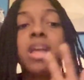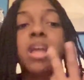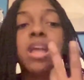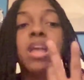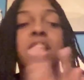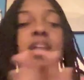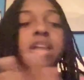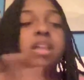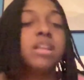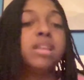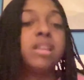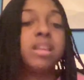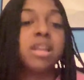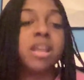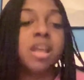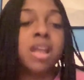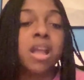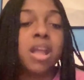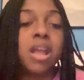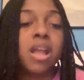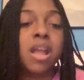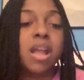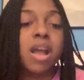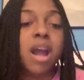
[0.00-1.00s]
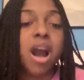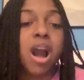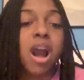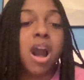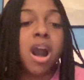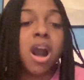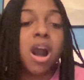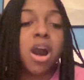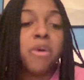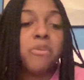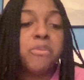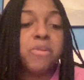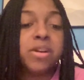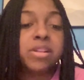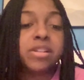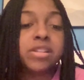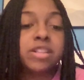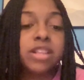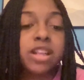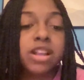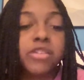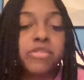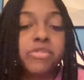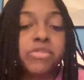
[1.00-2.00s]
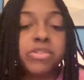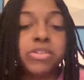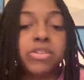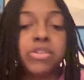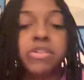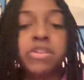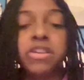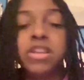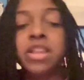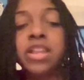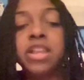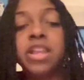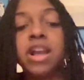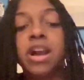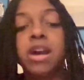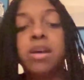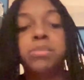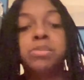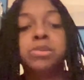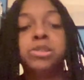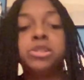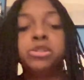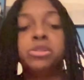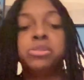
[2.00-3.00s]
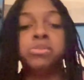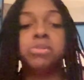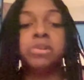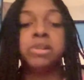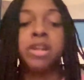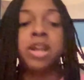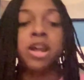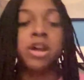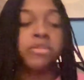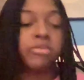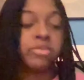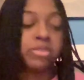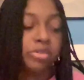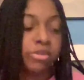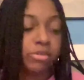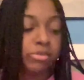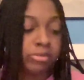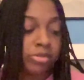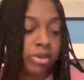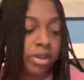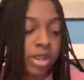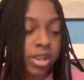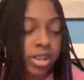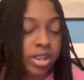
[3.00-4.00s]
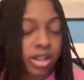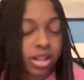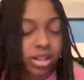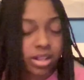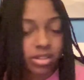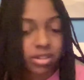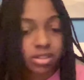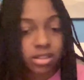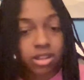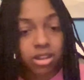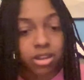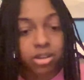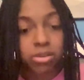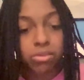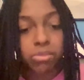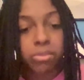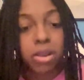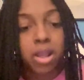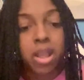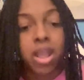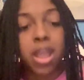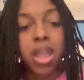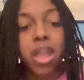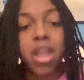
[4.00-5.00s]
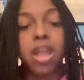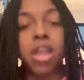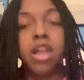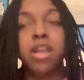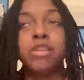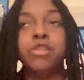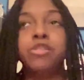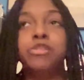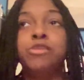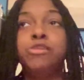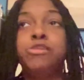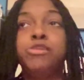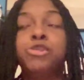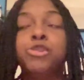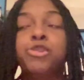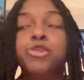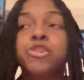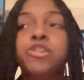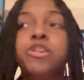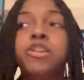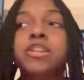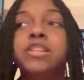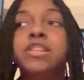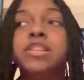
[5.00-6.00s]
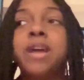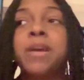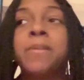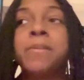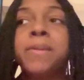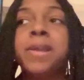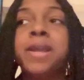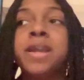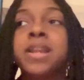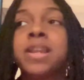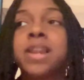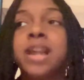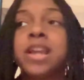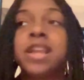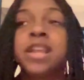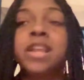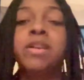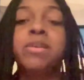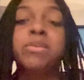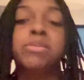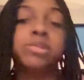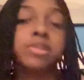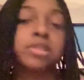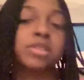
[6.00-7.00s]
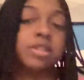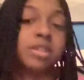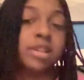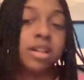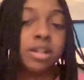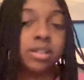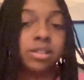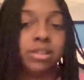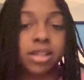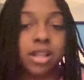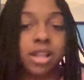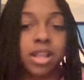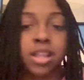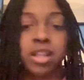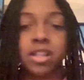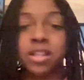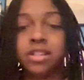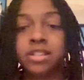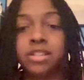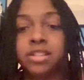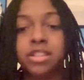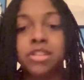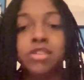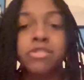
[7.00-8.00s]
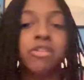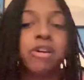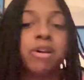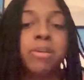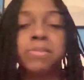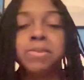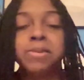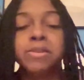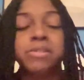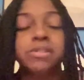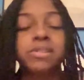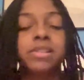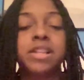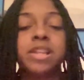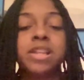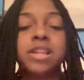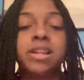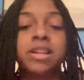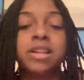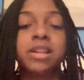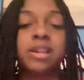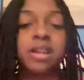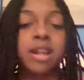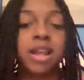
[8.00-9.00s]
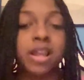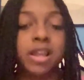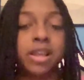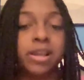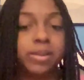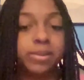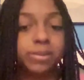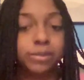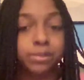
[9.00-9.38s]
He always helps you. He helps you whenever you need his help. And you treated that man like he was nothing. And he still helped you at the end of the day.